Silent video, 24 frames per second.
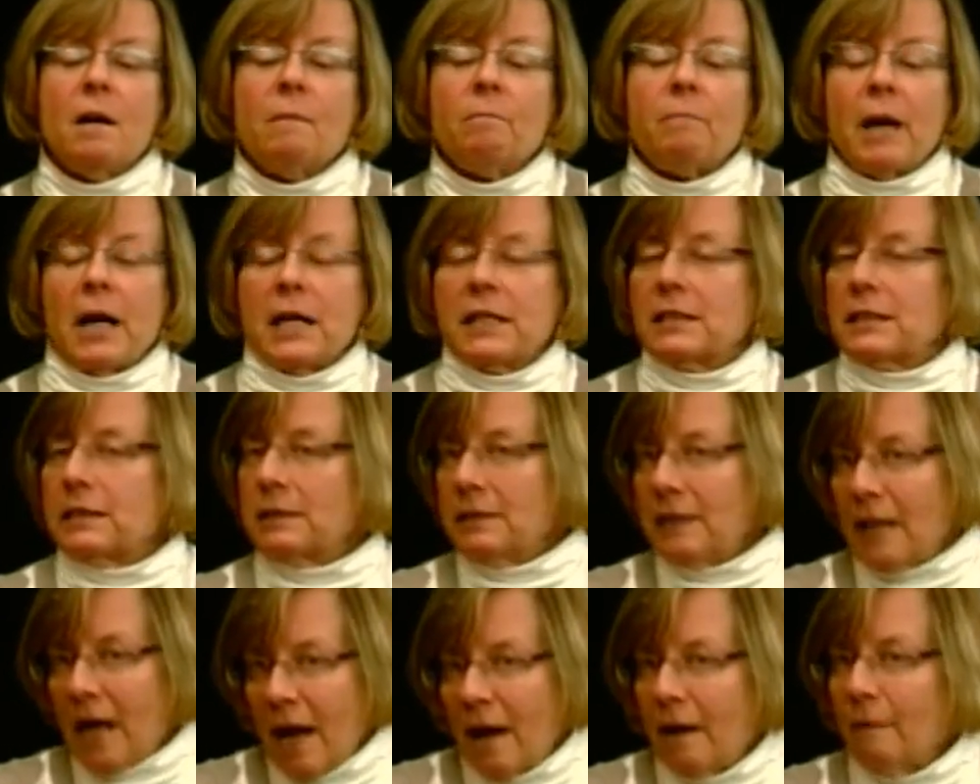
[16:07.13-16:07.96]
by
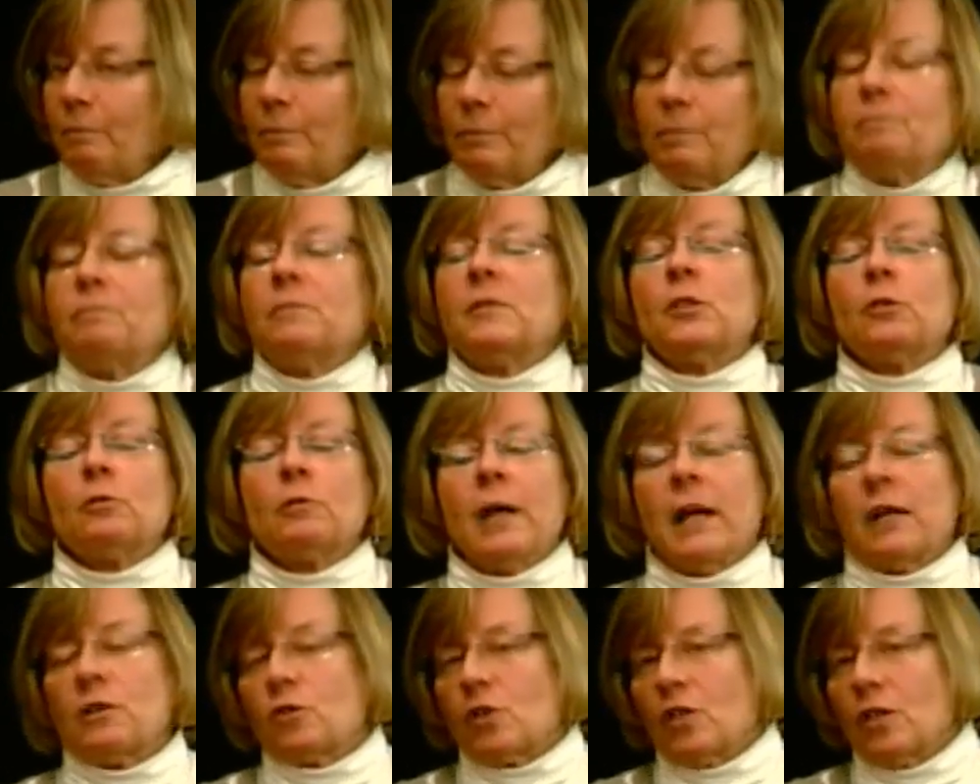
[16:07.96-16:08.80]
step
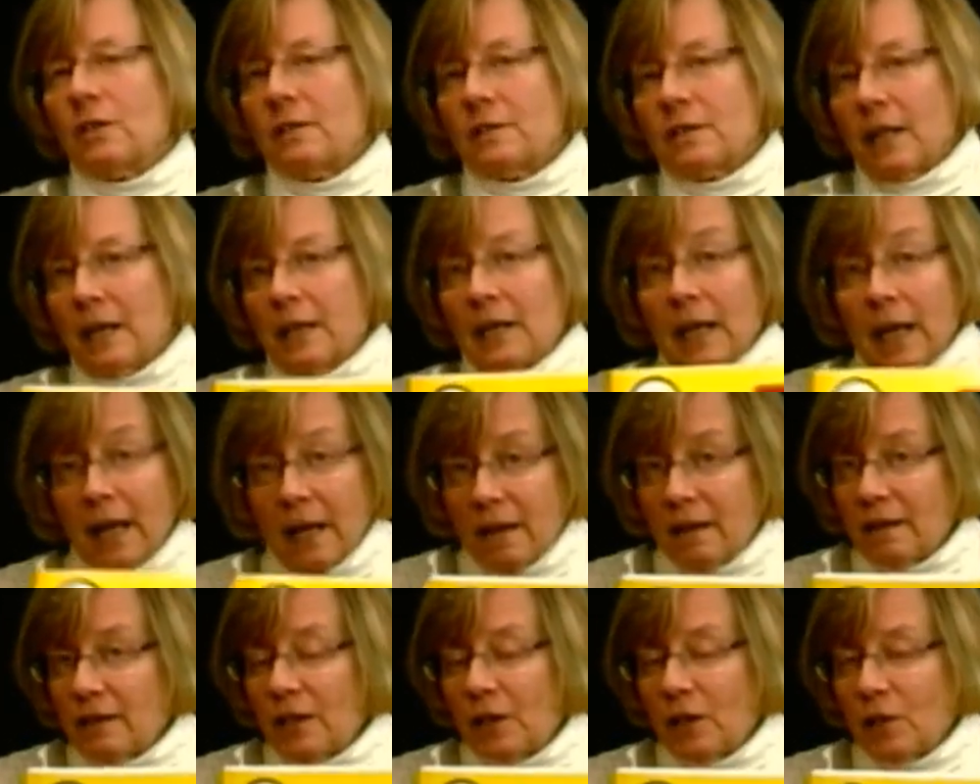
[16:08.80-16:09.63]
directions on
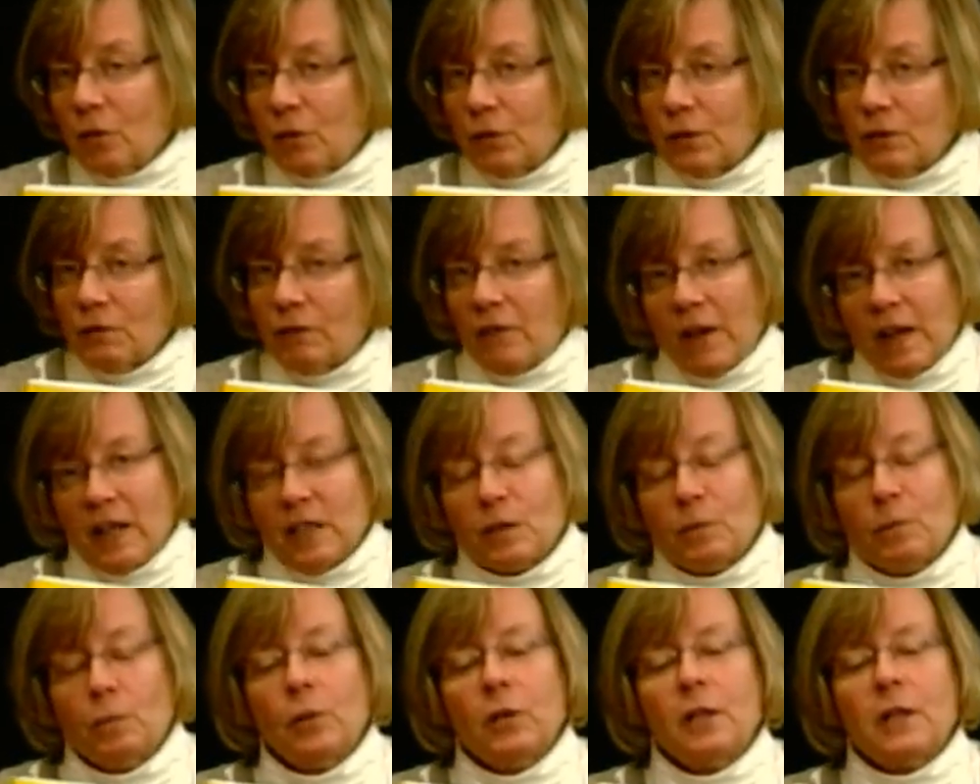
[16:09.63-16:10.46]
how to use
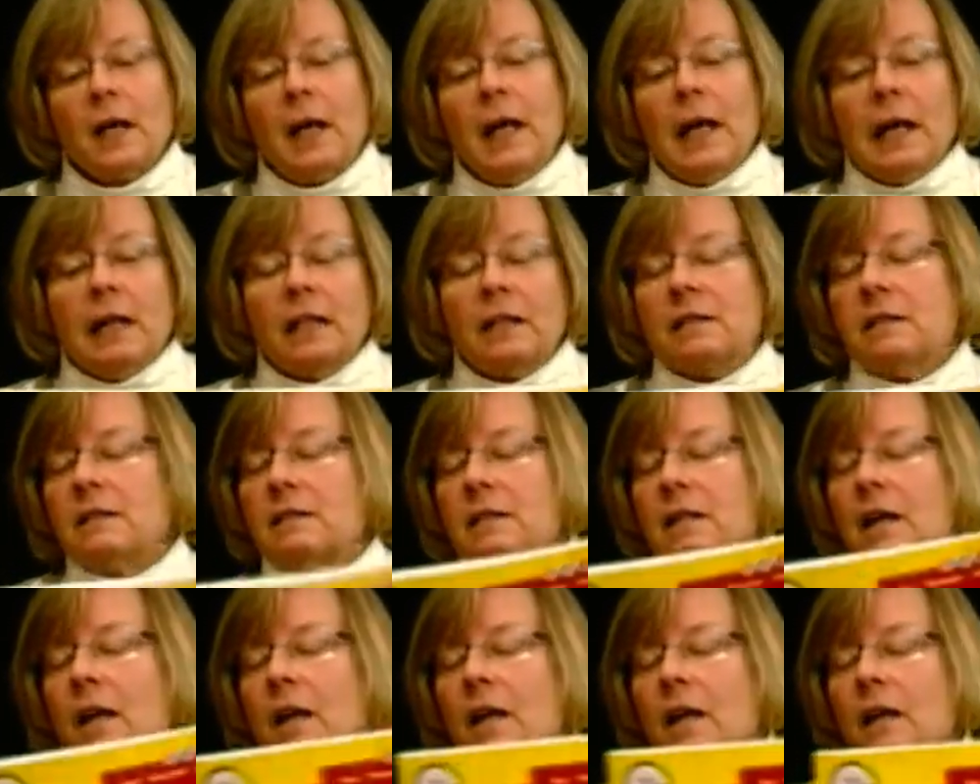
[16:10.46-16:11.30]
Facebook how to
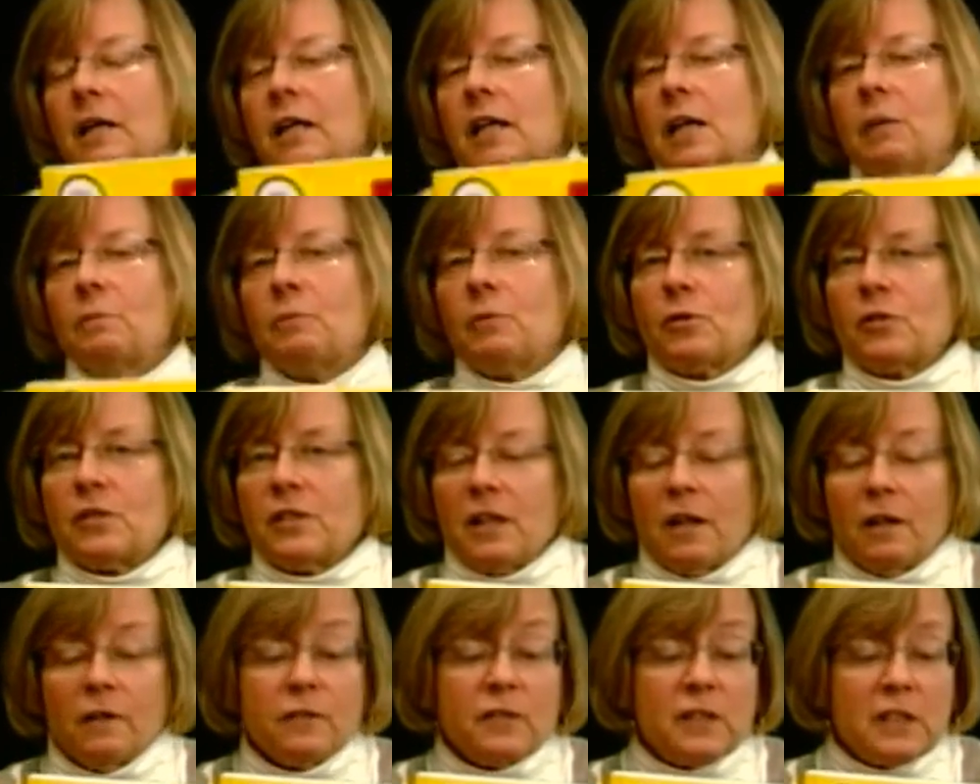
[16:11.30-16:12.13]
uh, keep
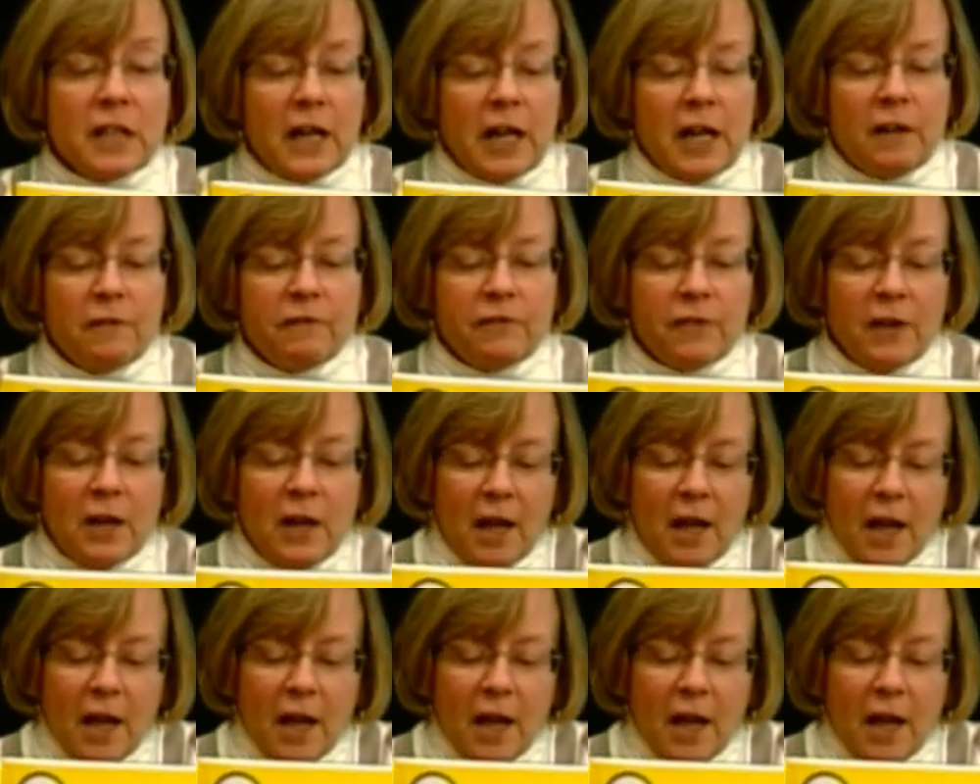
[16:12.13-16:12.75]
yourself safe